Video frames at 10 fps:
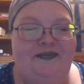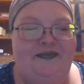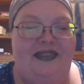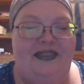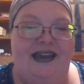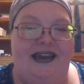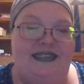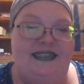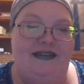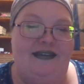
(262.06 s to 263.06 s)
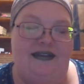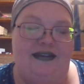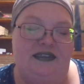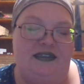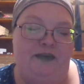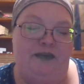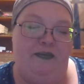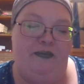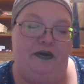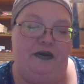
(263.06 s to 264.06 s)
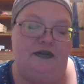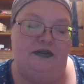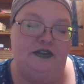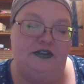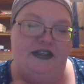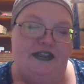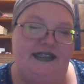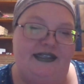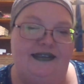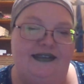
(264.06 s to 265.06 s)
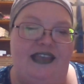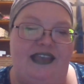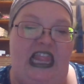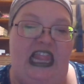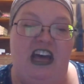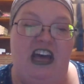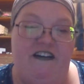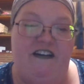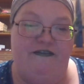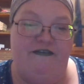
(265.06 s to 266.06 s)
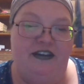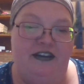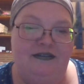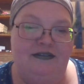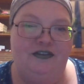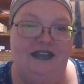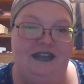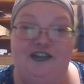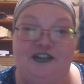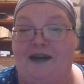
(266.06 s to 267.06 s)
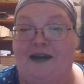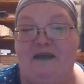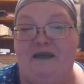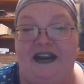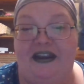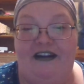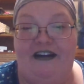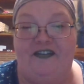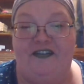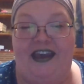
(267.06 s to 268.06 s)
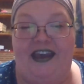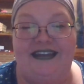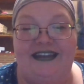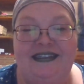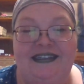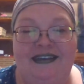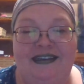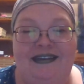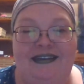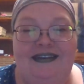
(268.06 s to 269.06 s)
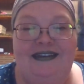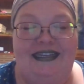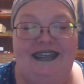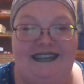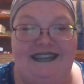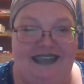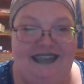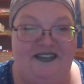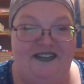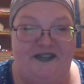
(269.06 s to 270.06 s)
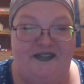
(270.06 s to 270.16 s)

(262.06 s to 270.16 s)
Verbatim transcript: The idea that people do these things that they love, then try to make money off of that, is kind of